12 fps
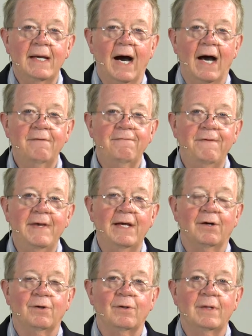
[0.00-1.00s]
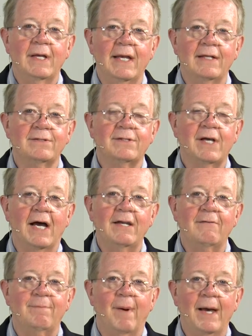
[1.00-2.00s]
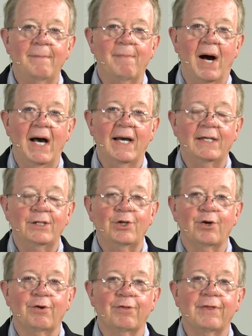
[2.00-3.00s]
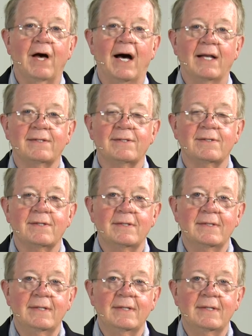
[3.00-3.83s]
I feel inside of my mind your thoughts.